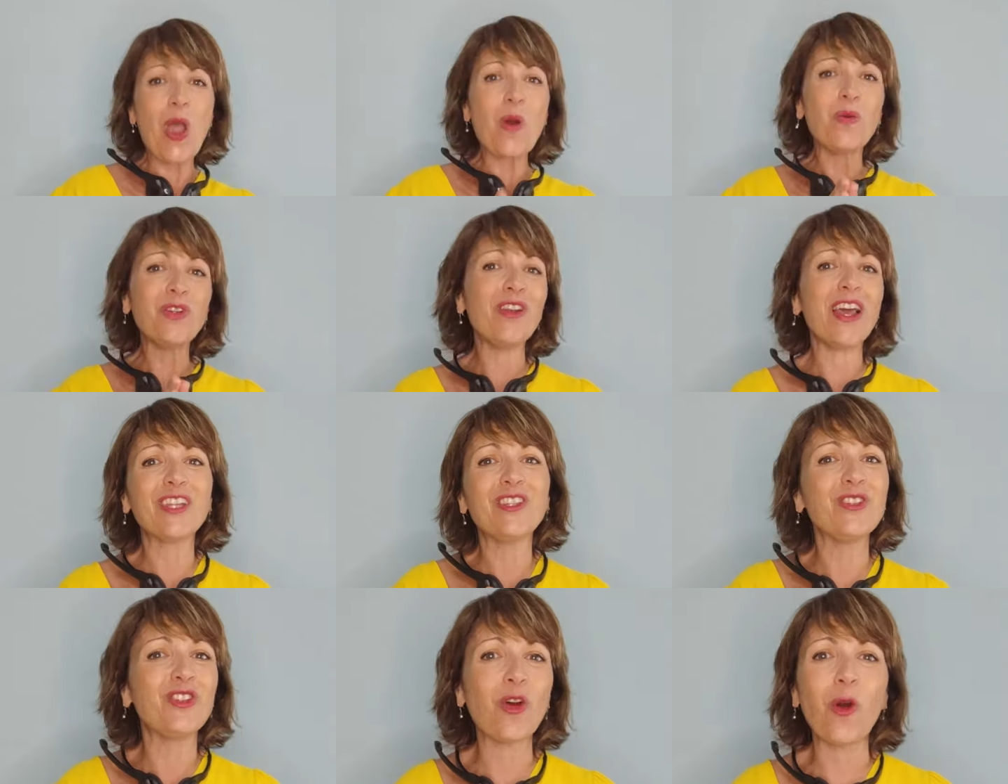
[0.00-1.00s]
Would you like
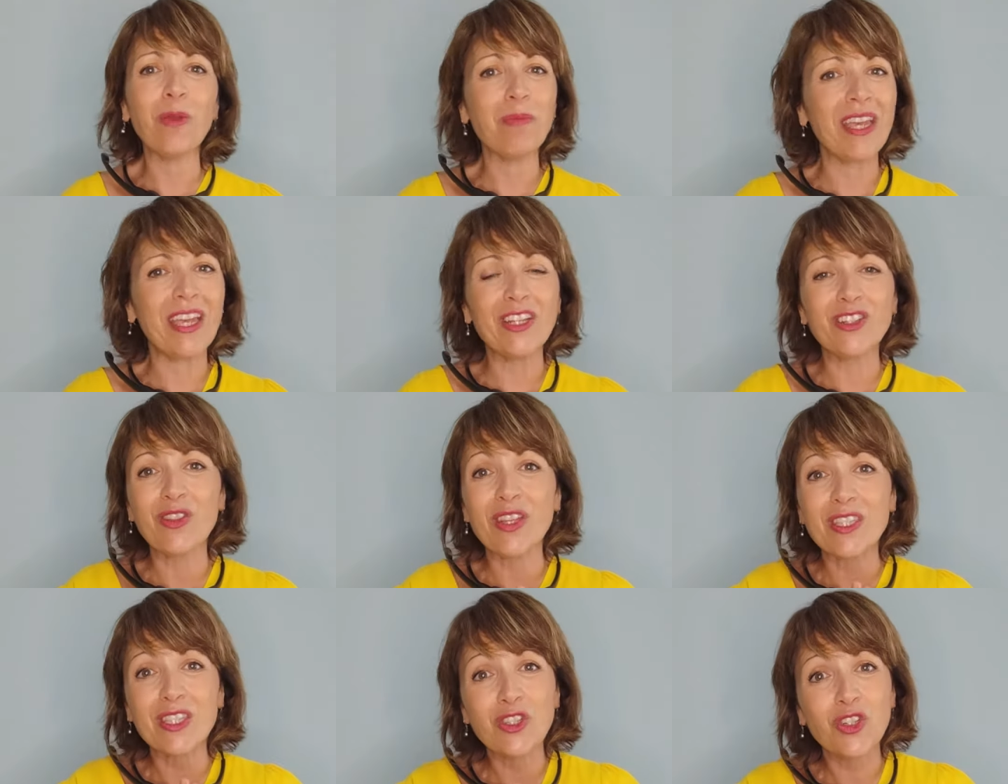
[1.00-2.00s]
to join me into
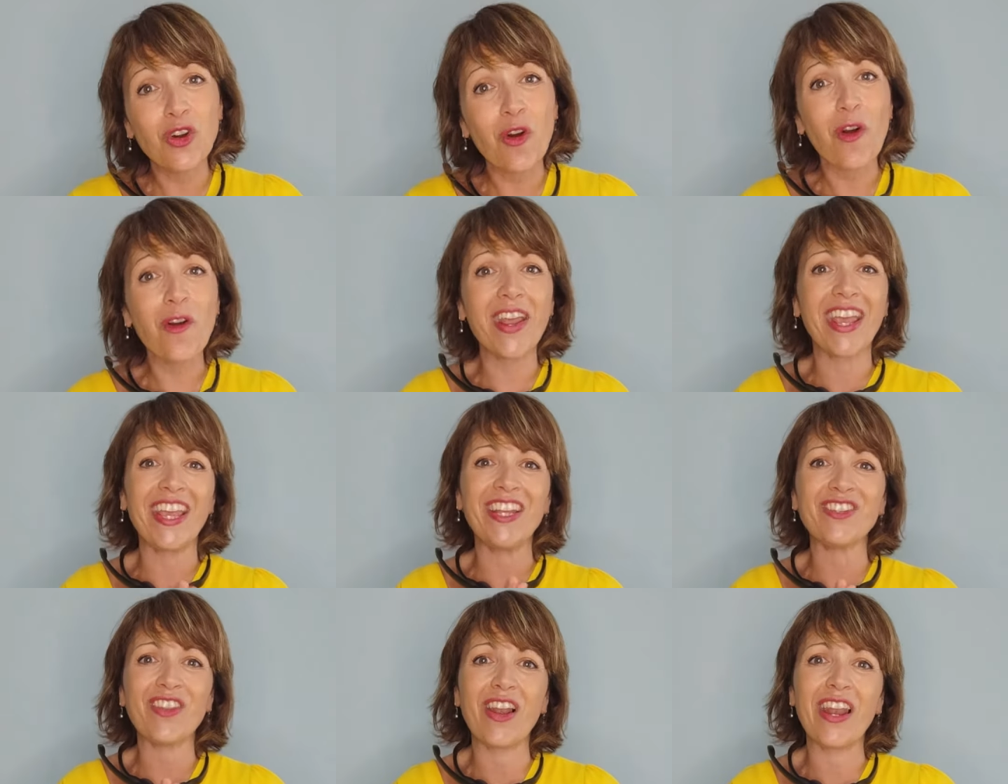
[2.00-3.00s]
this journey
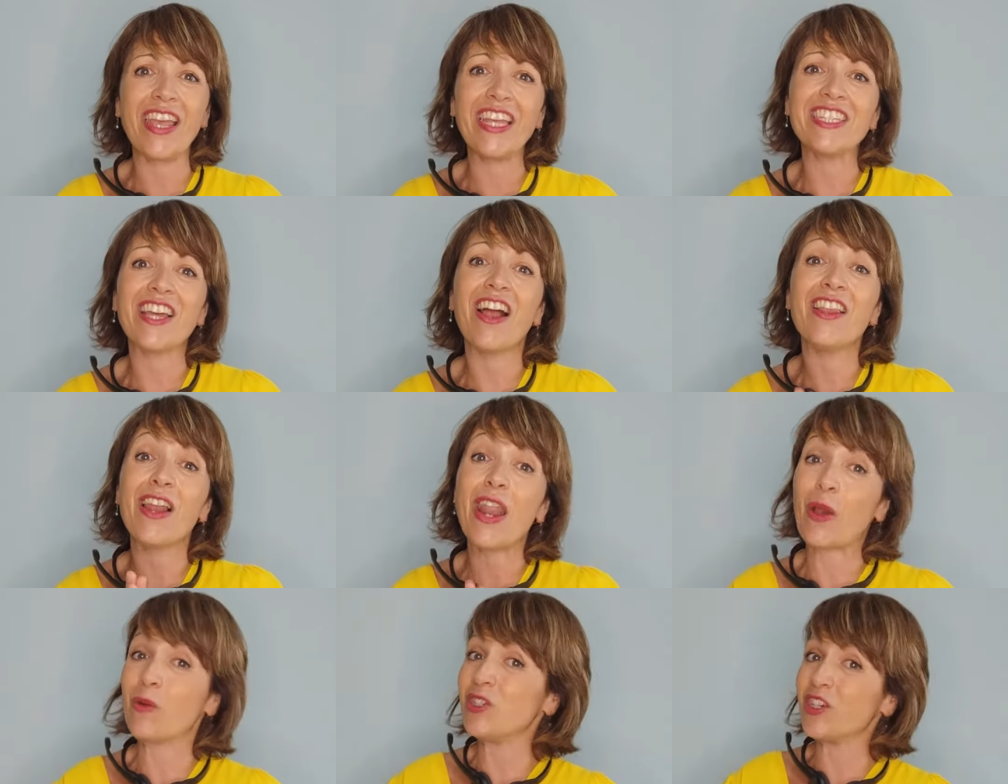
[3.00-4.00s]
into the Italian
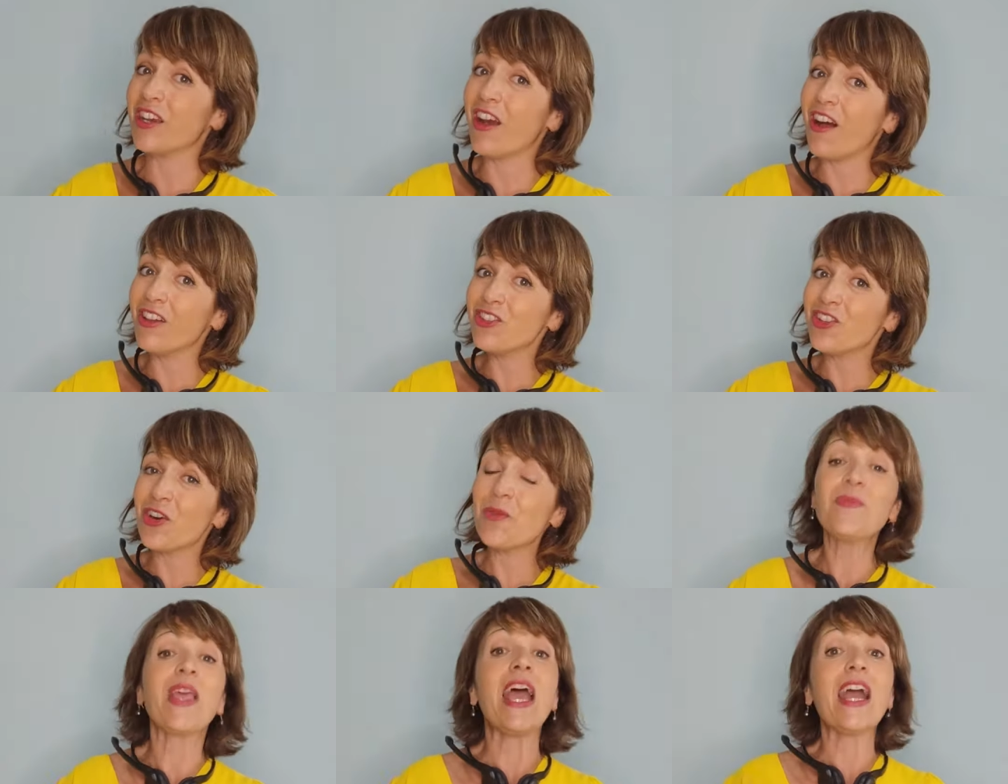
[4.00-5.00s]
language and culture?
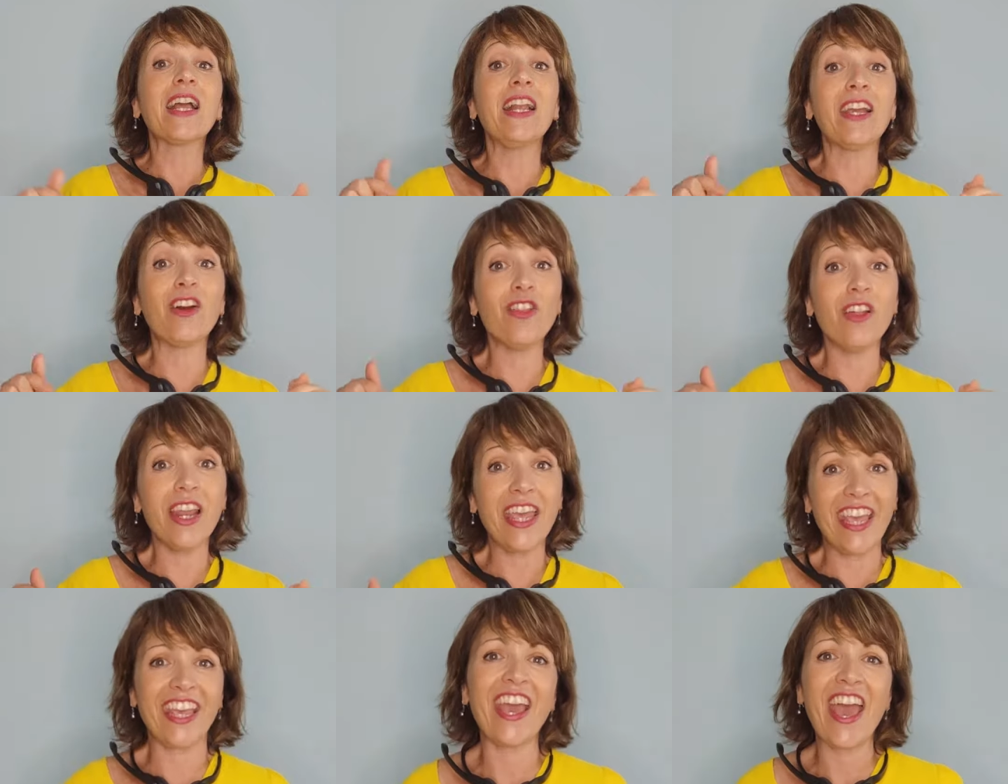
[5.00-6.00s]
Click on the
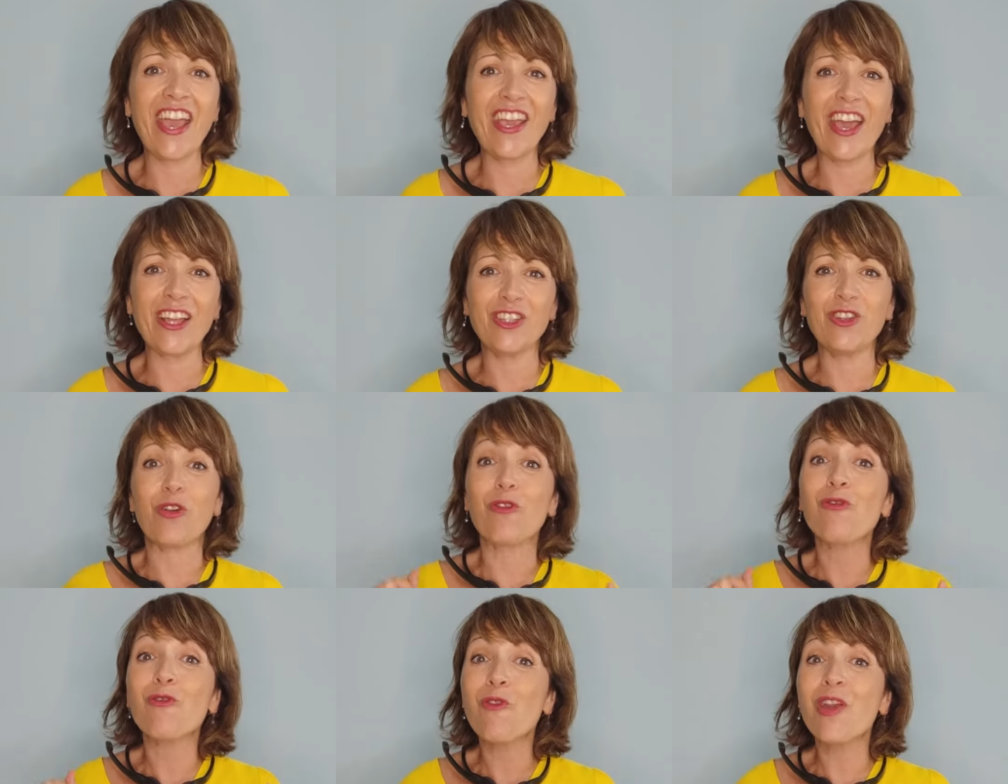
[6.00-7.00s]
link and get your
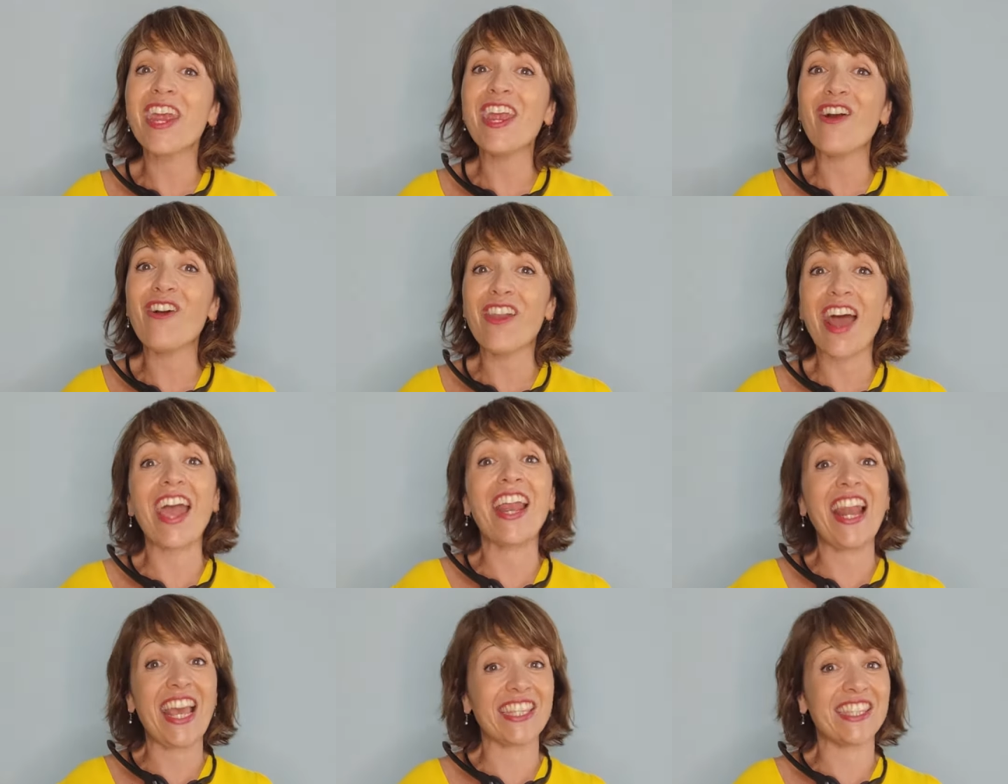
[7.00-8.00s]
free
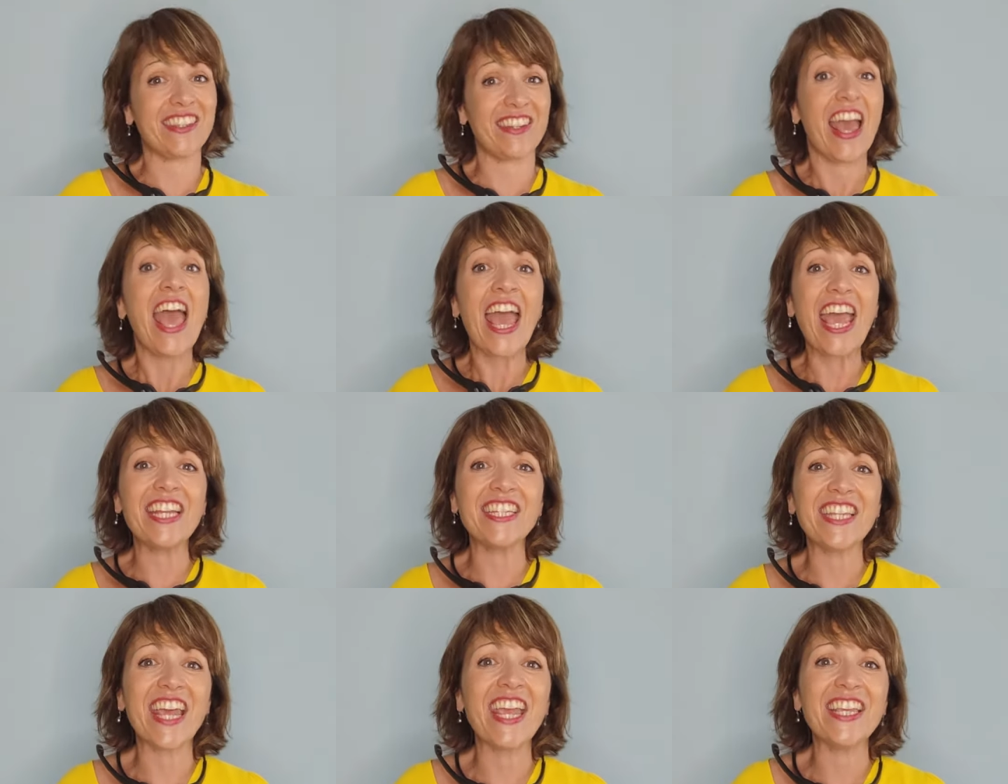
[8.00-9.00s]
online lesson and
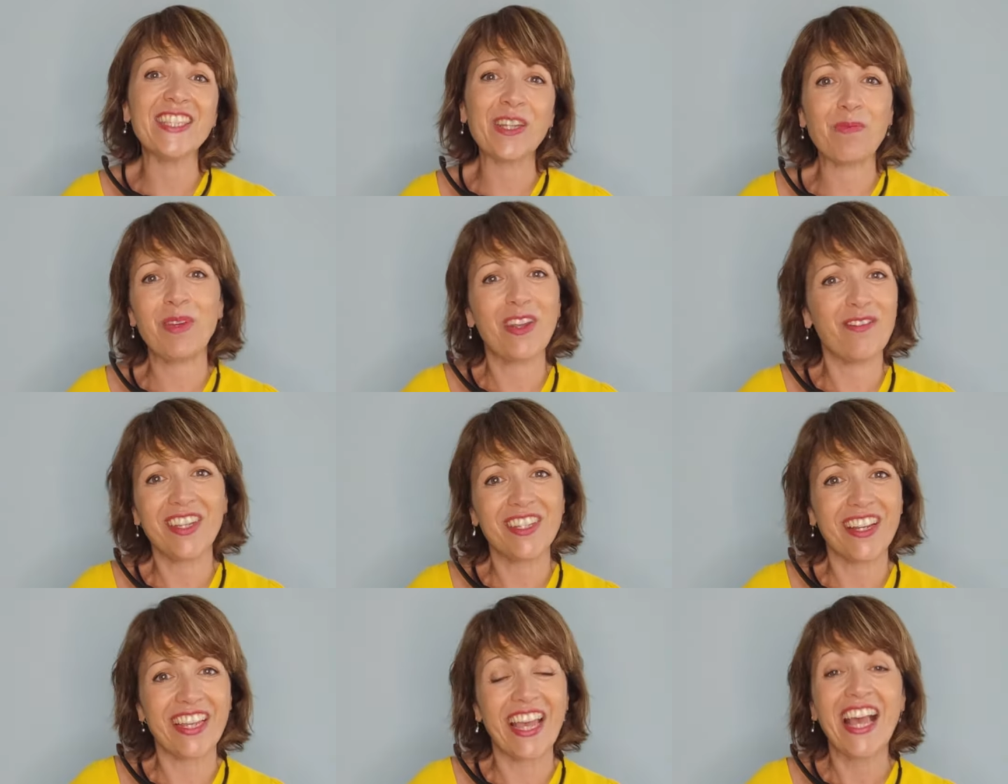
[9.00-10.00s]
taste a bit of
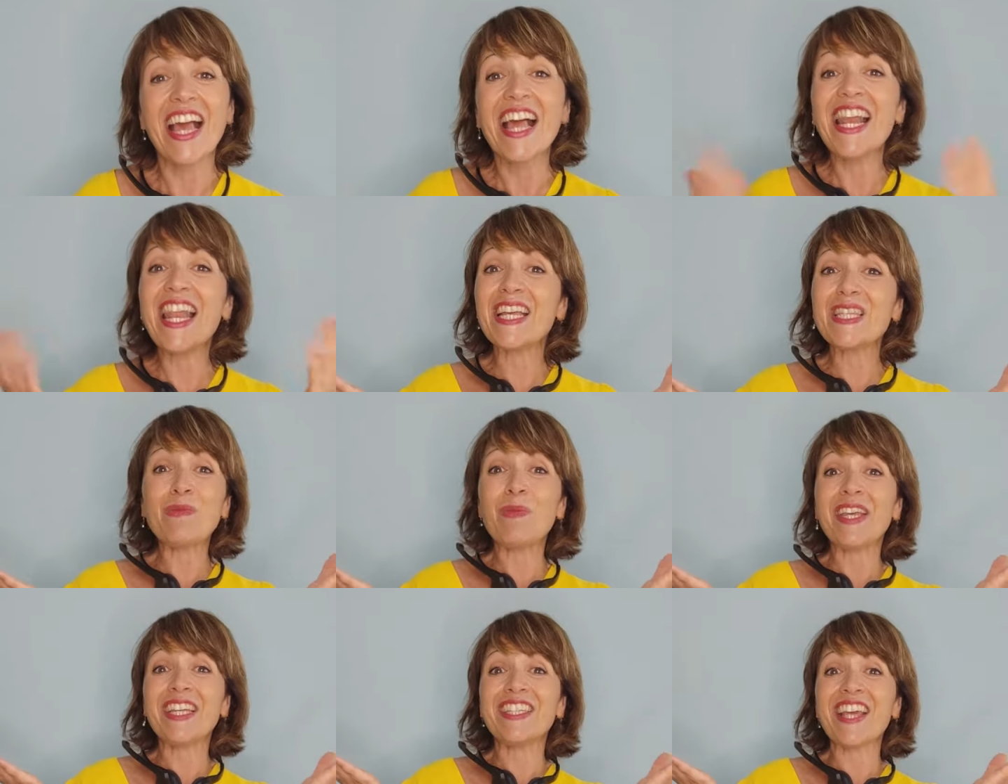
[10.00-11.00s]
Italy. Let's
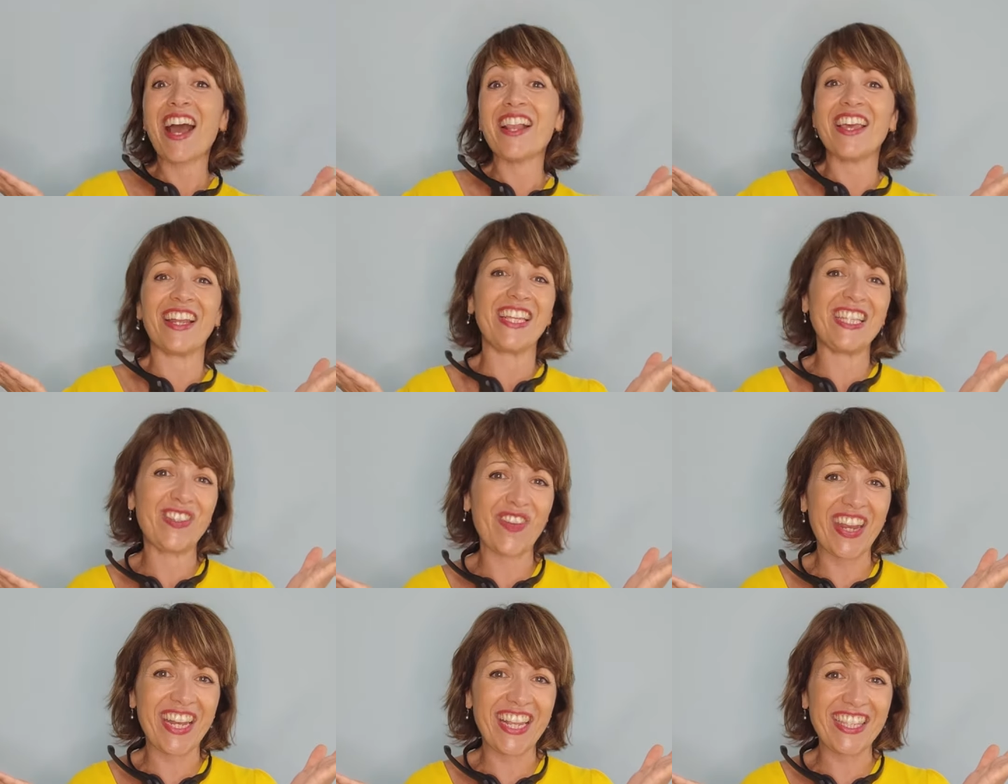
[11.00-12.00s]
speak Italian. It's
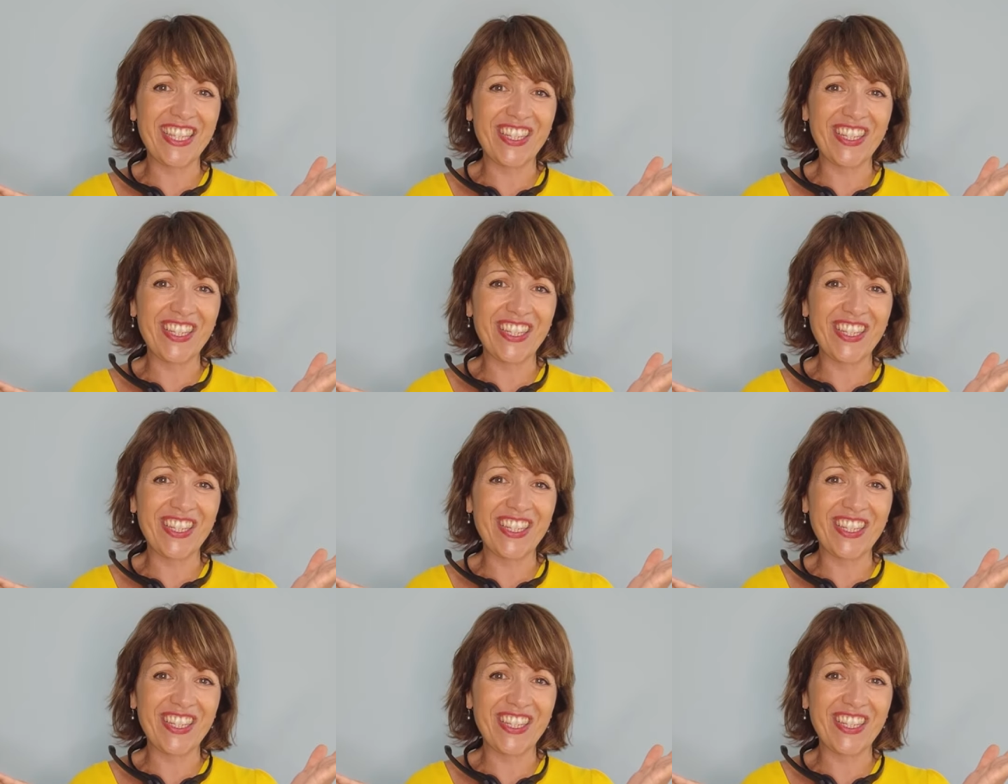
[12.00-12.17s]
fun and easy